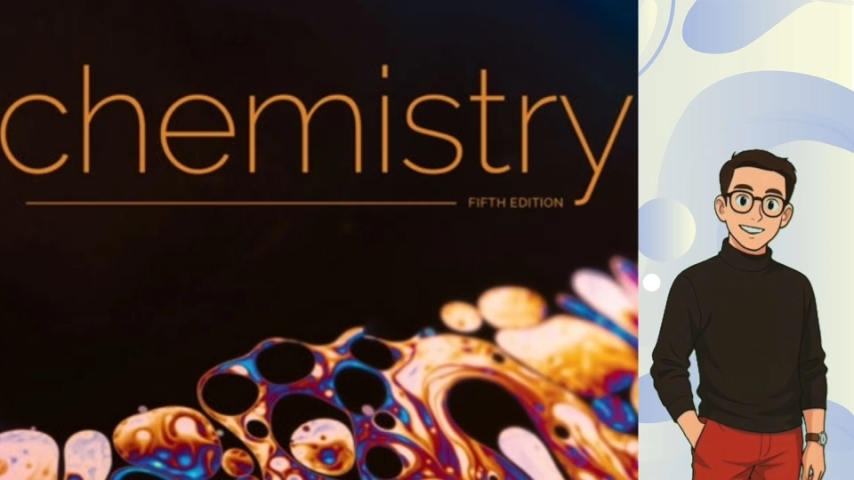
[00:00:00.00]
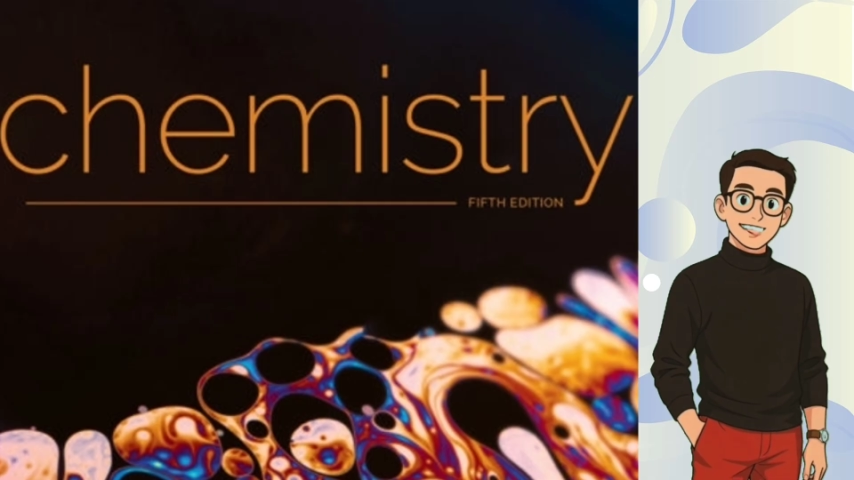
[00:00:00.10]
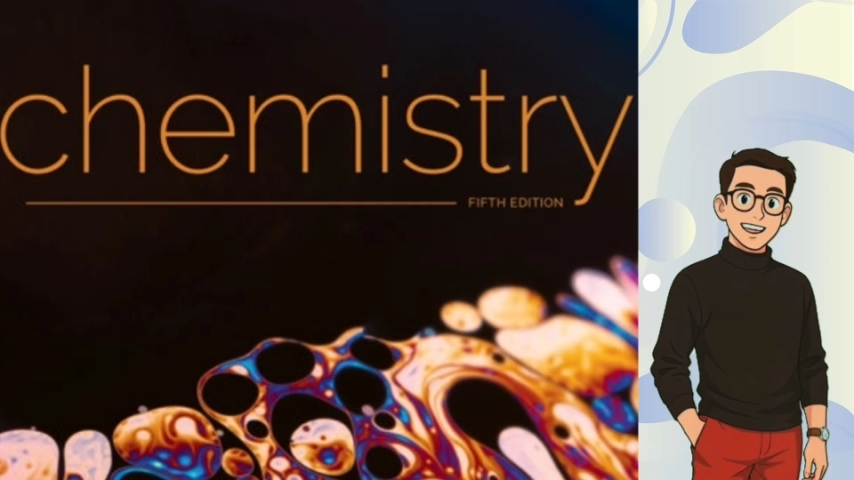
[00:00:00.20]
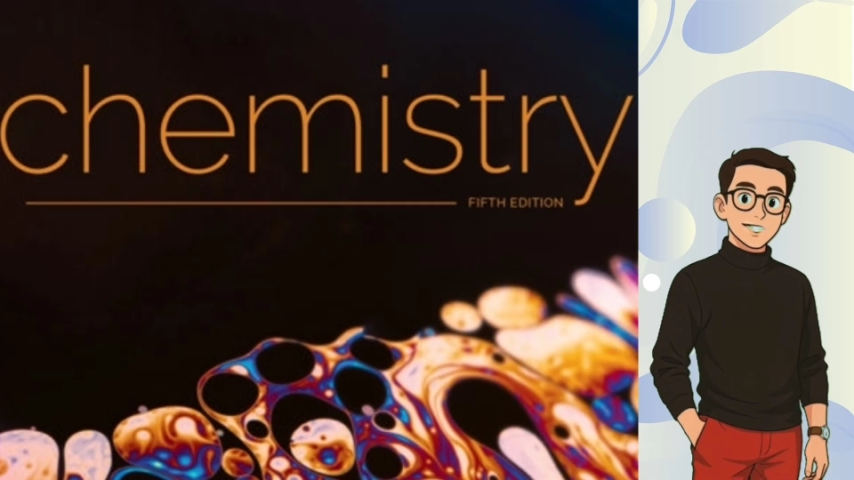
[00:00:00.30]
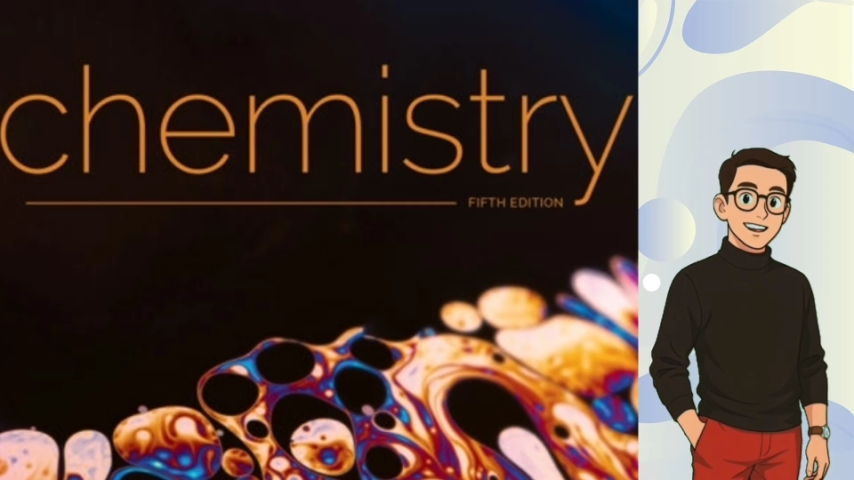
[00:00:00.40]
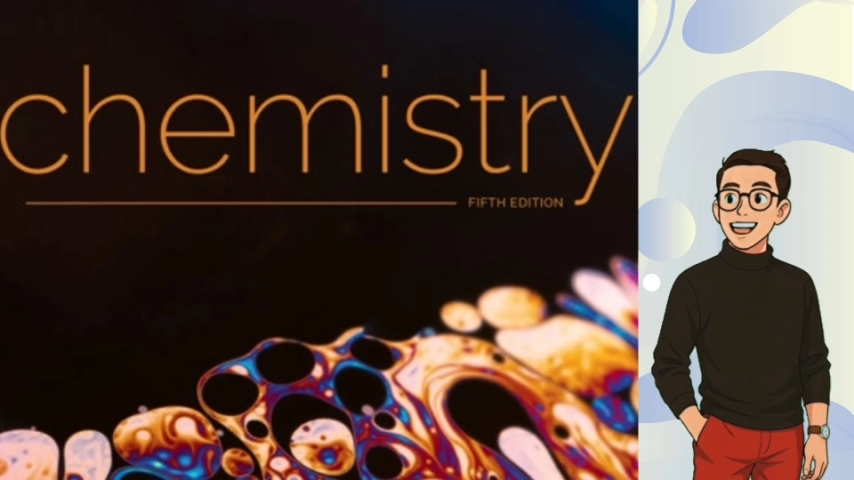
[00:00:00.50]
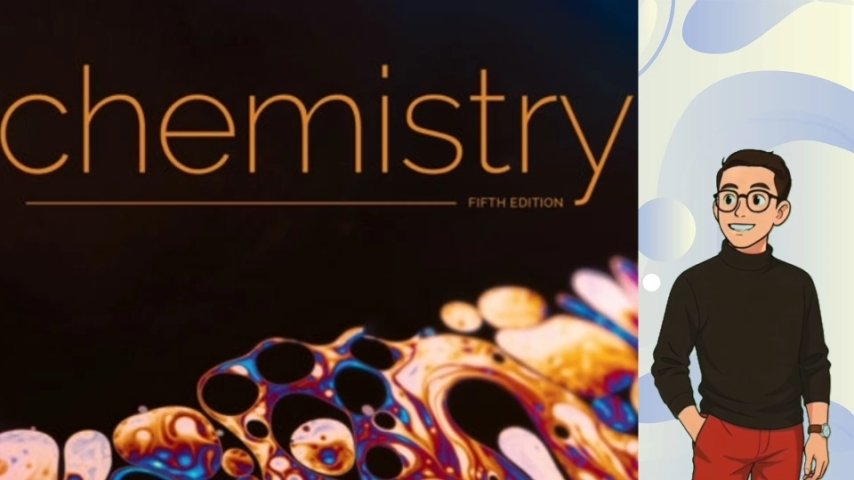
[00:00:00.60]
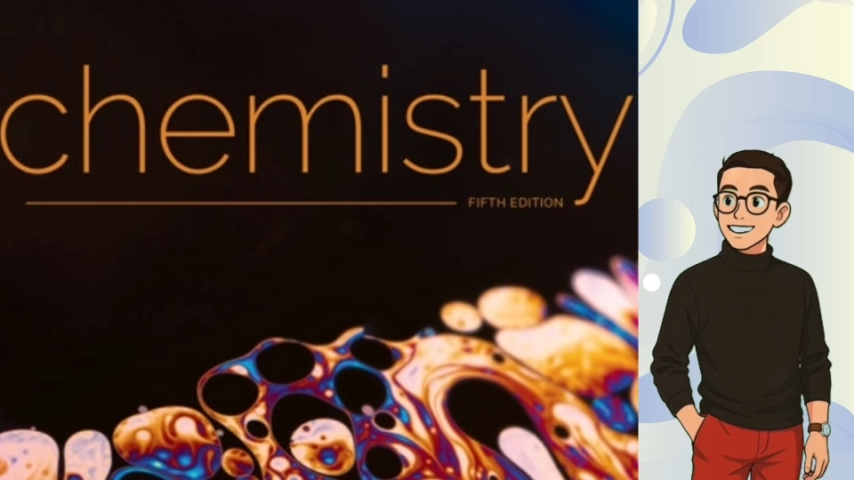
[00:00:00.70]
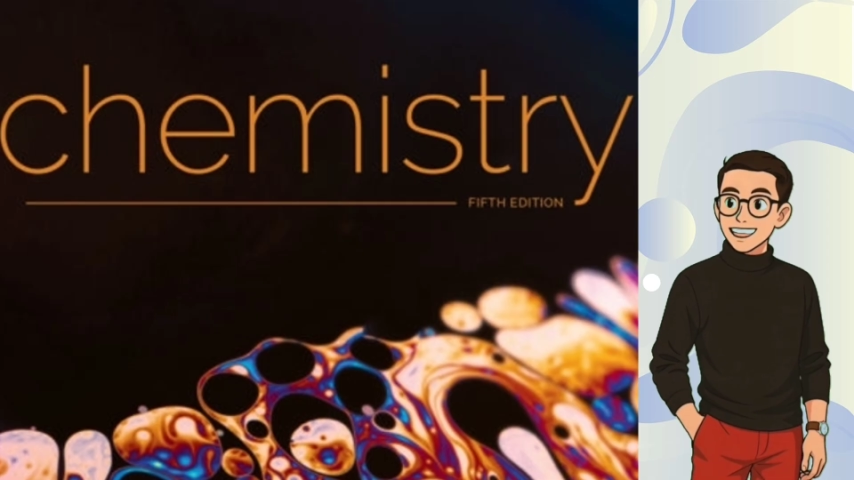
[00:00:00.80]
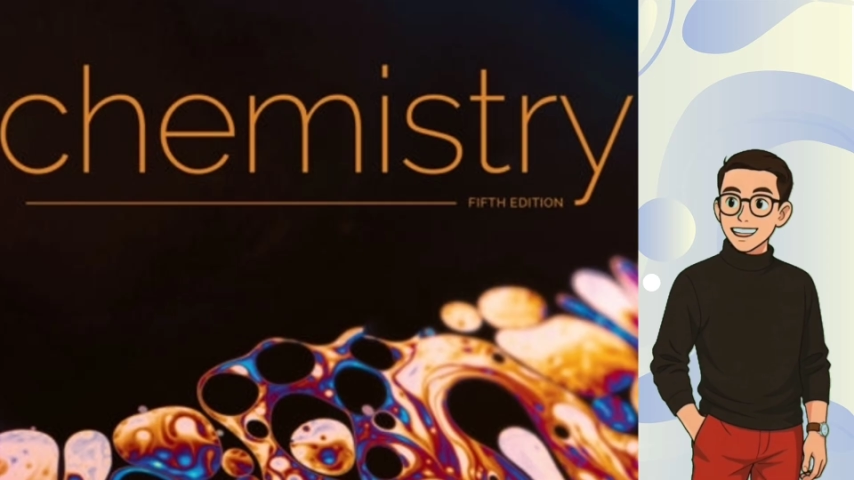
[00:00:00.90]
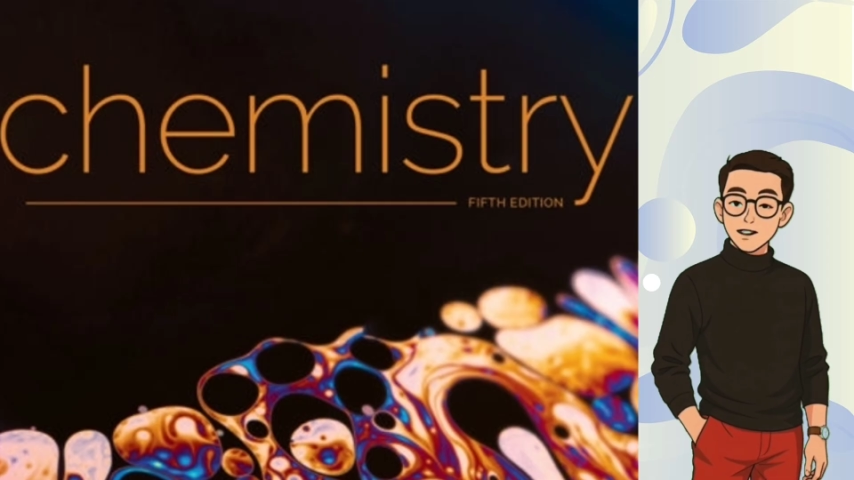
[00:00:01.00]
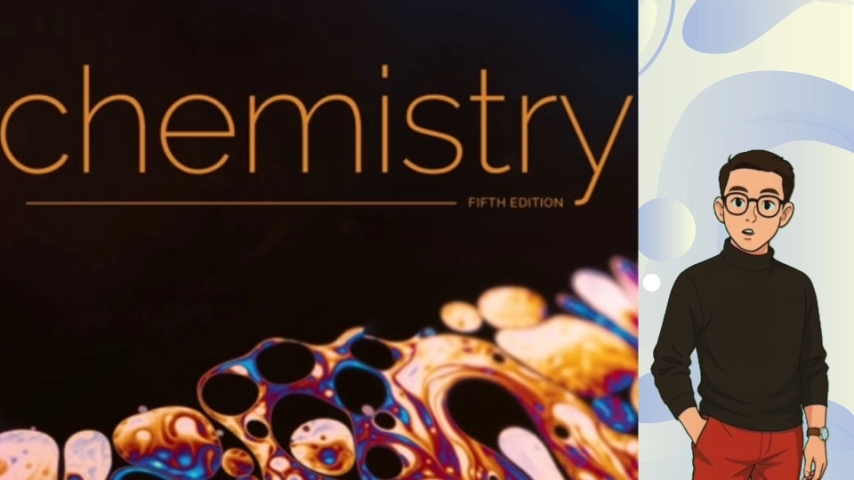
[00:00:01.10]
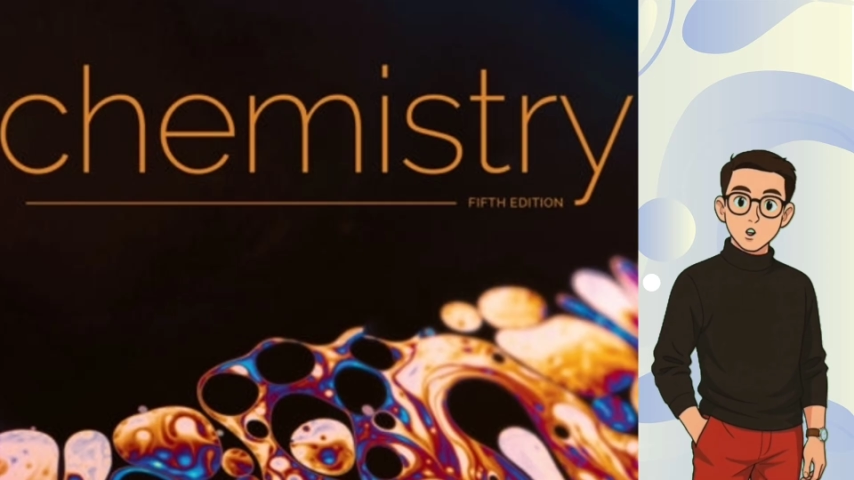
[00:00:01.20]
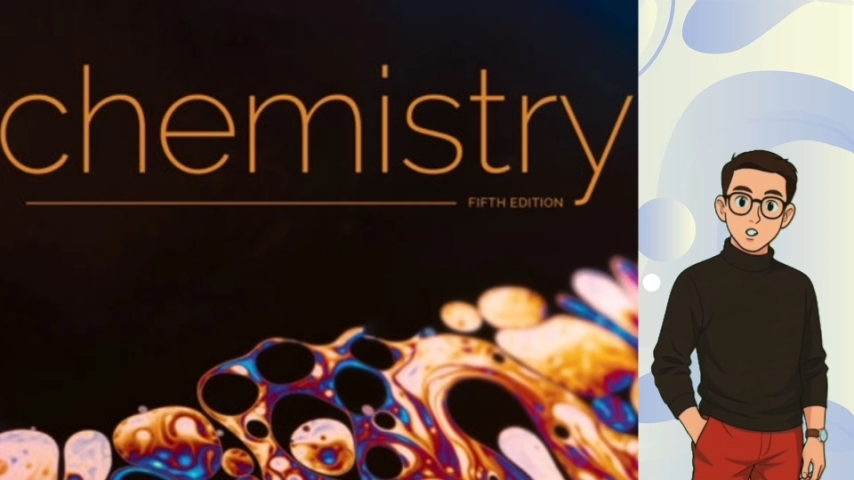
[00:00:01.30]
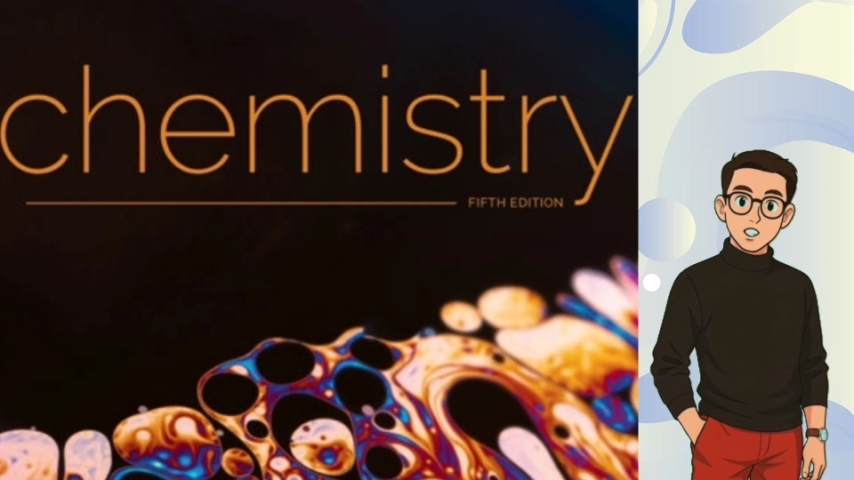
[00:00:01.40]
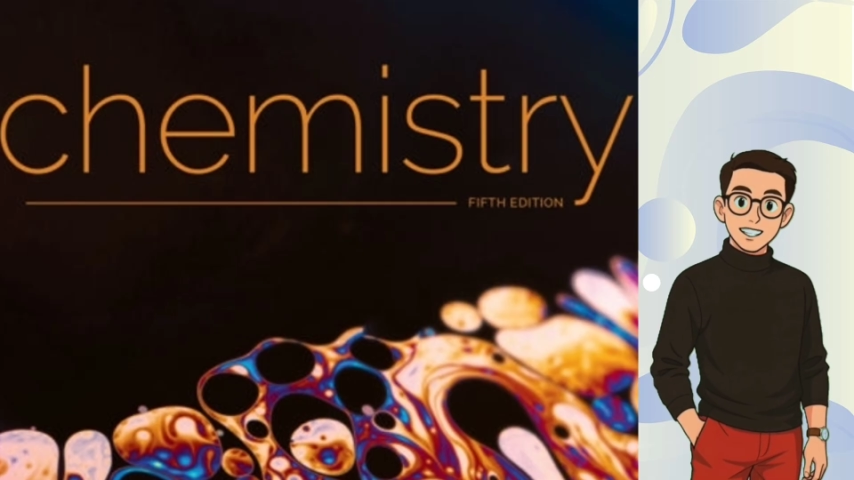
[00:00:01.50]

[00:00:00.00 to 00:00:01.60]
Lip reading: change the phenomenon